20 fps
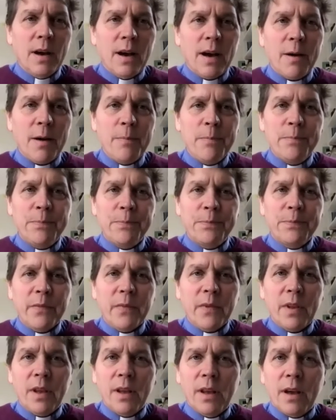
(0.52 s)
Um,
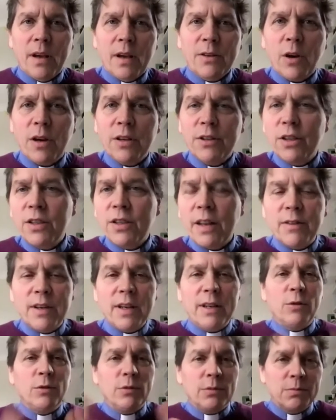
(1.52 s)
so I just have a
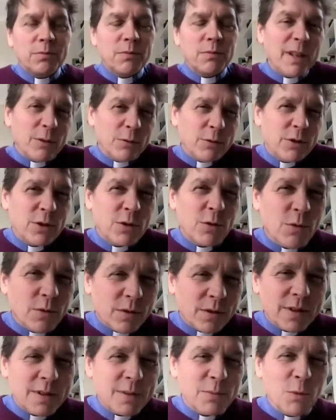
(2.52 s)
little
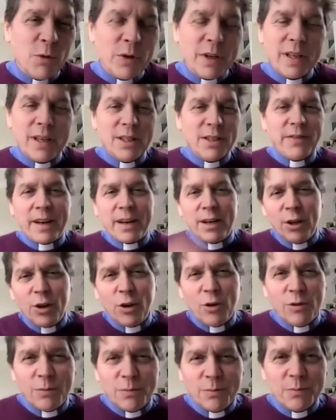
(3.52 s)
talk this morning because you've had a
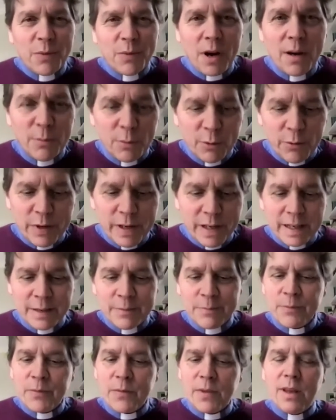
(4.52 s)
long Bible
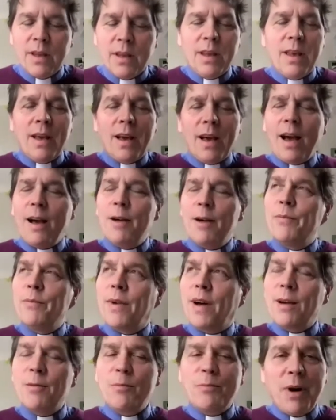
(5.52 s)
reading.
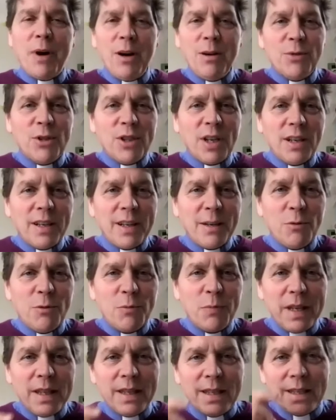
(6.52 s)
And Palm Sunday
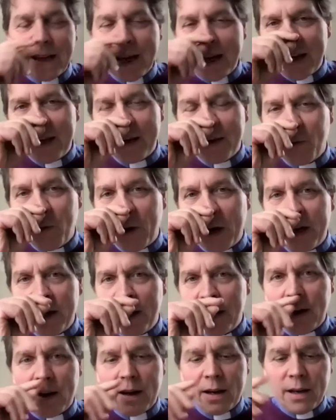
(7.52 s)
would be the day
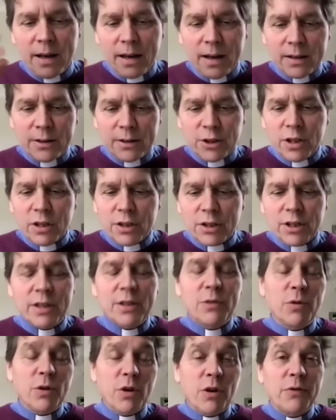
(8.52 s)
when
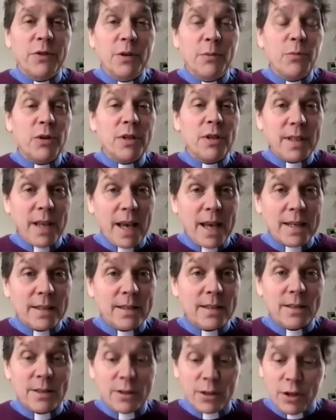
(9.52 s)
churches would often
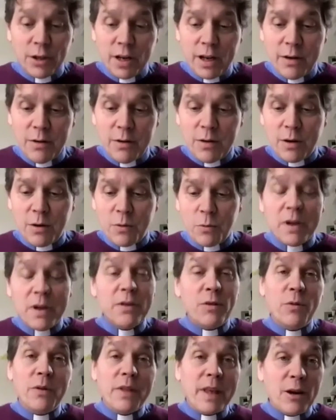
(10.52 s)
process, with
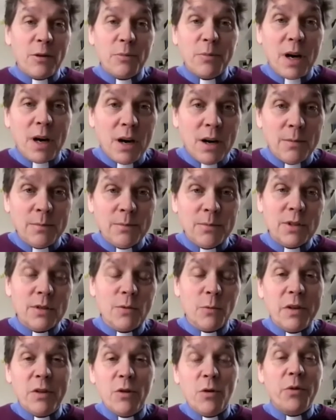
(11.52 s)
or without palms,
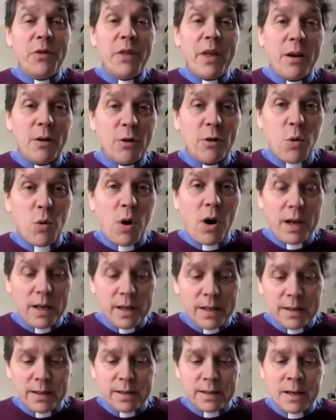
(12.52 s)
with or without
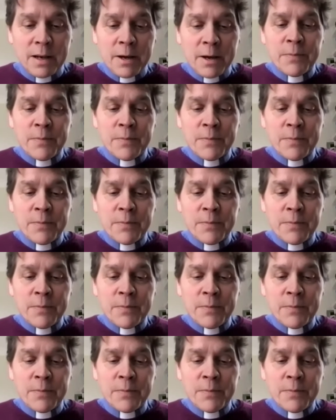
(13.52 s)
choirs.